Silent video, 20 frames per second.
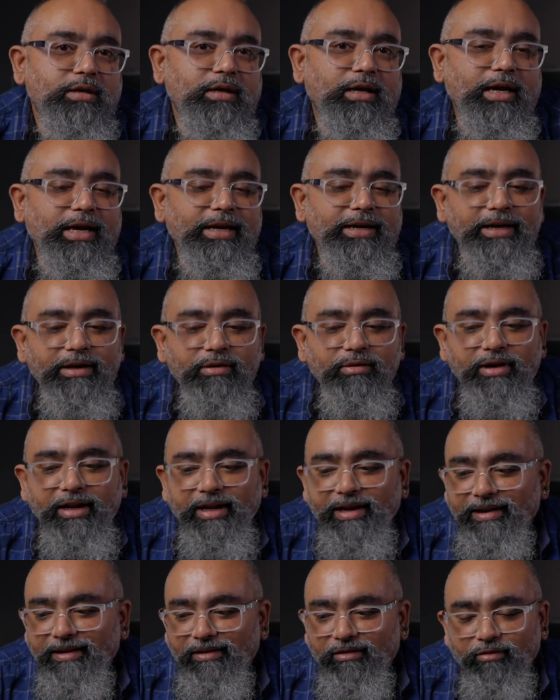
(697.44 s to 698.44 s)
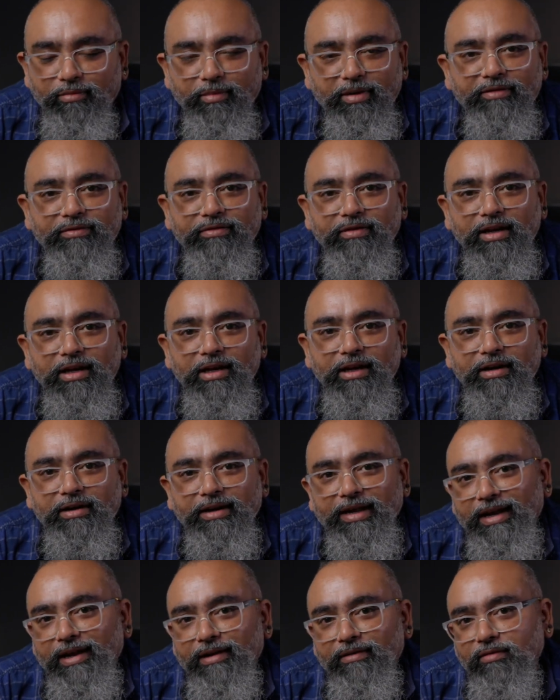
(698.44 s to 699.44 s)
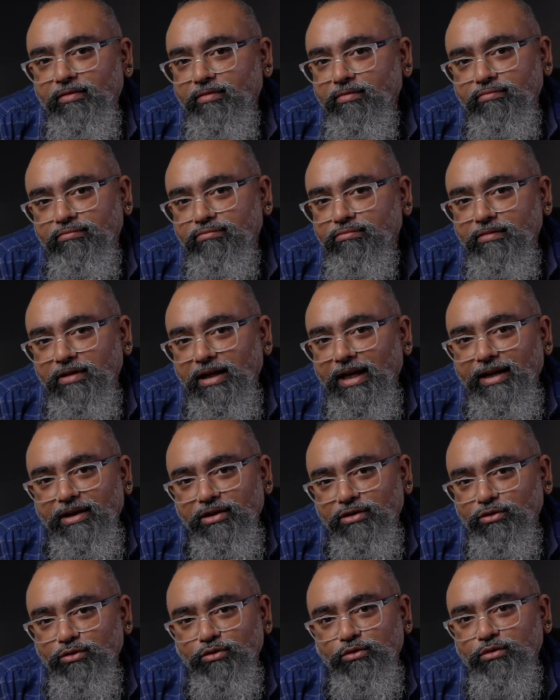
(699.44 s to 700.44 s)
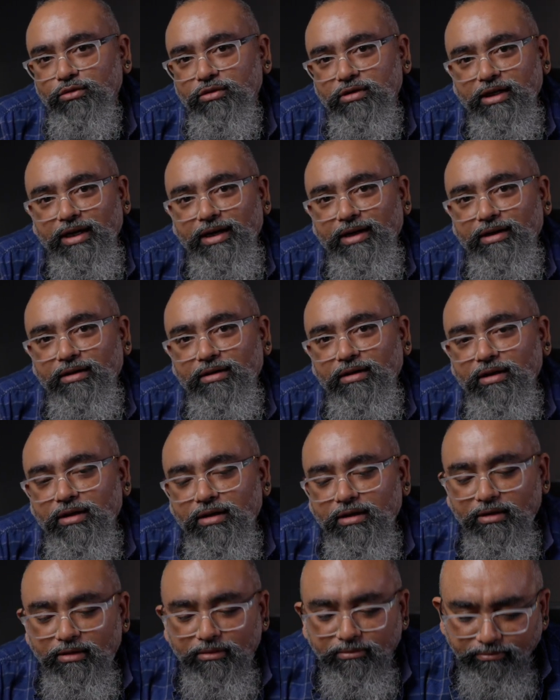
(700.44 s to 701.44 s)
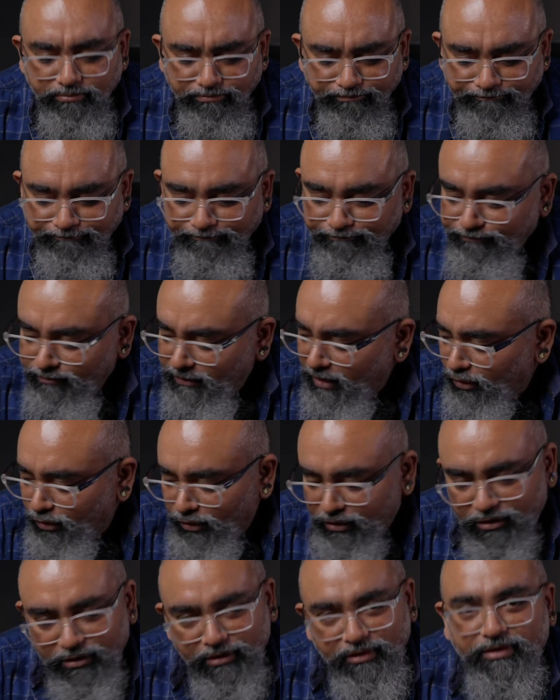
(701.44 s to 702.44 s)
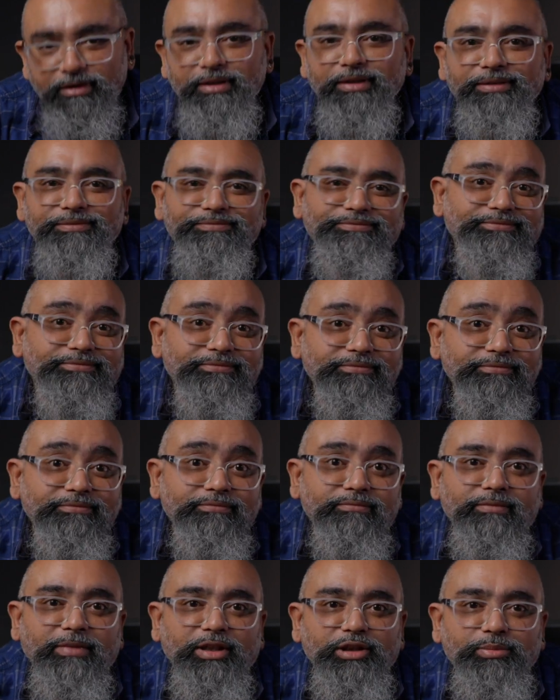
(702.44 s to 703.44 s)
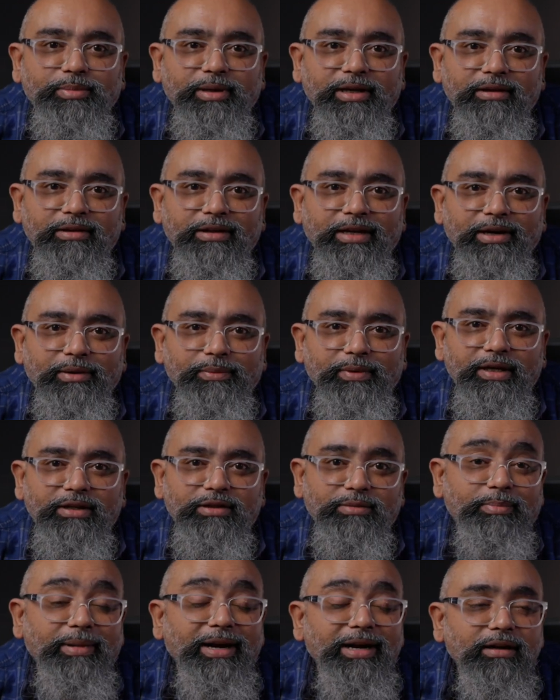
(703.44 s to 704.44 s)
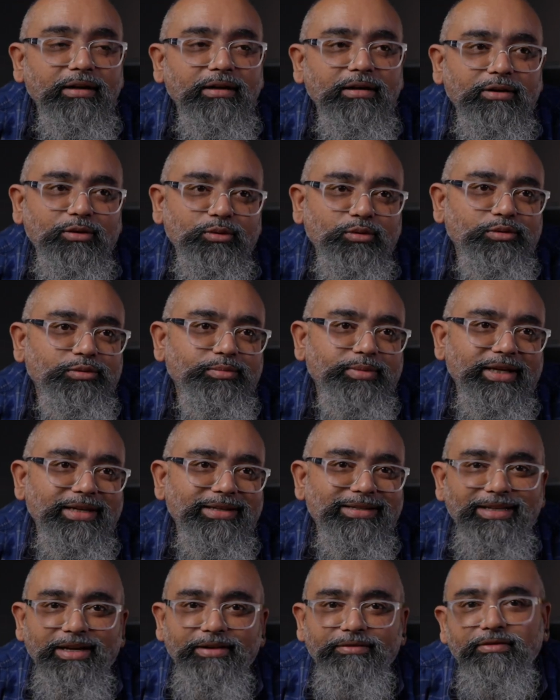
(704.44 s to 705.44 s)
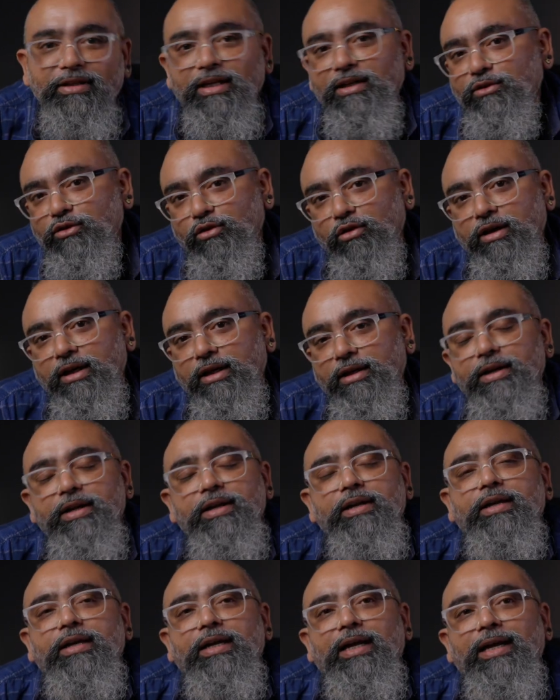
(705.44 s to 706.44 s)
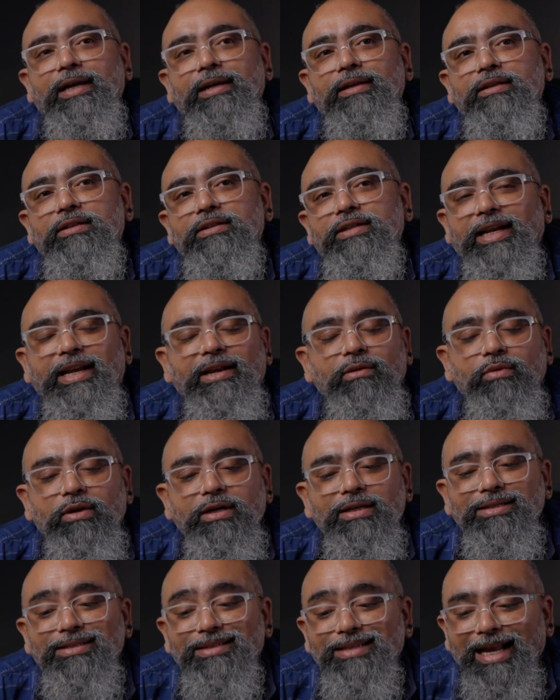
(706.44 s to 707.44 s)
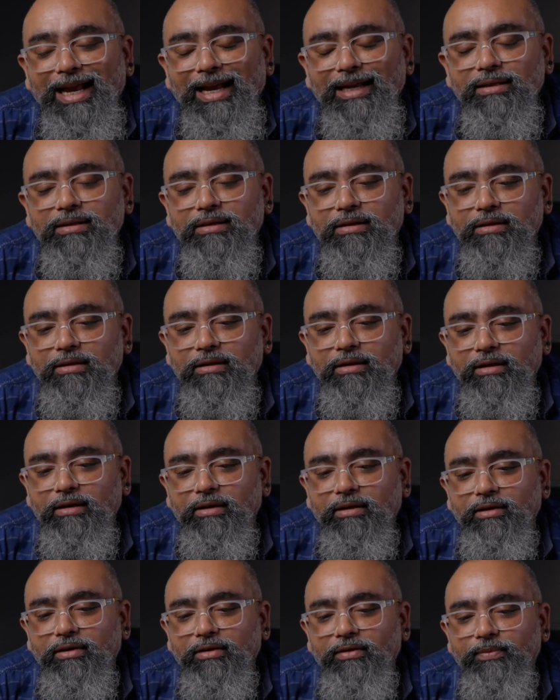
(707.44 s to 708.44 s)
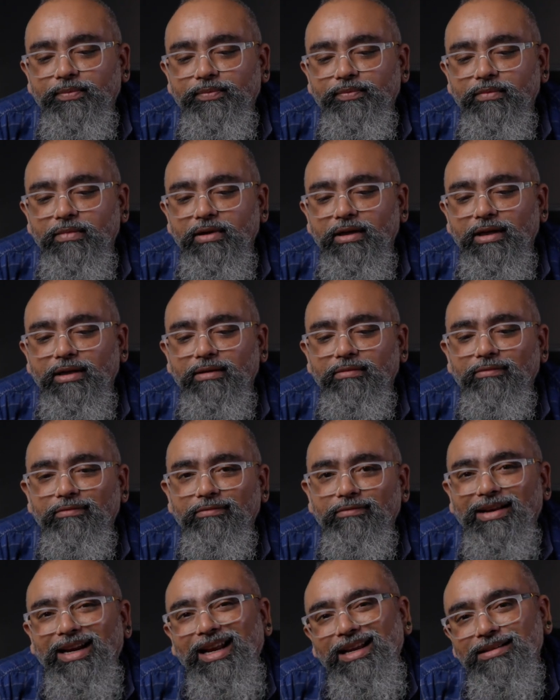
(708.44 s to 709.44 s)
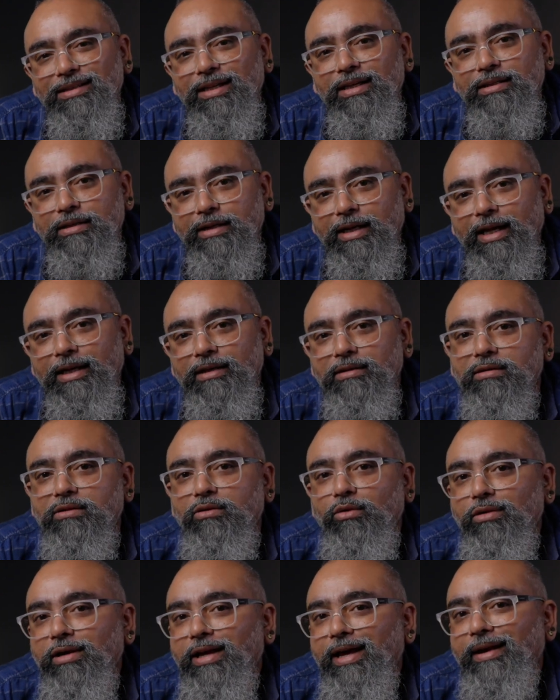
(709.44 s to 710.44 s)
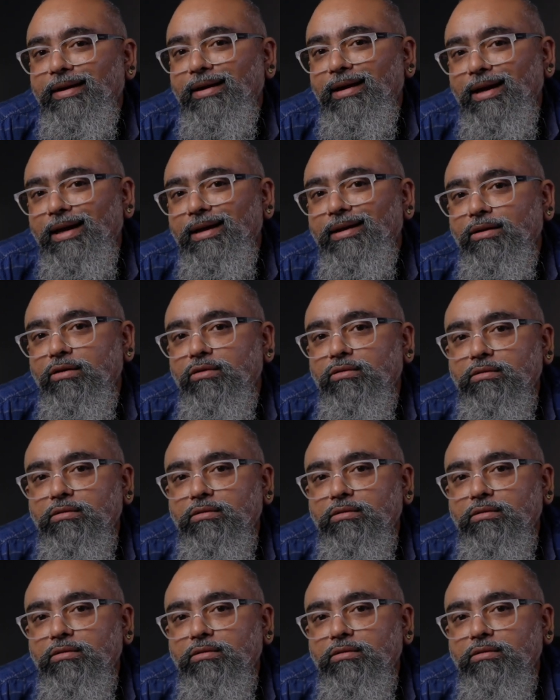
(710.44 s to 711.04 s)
I need to take care of my feet. I have leg issues, and it's much better that way. It's better to be safe than sorry. And the second one is snacks. When I say snacks, don't carry like,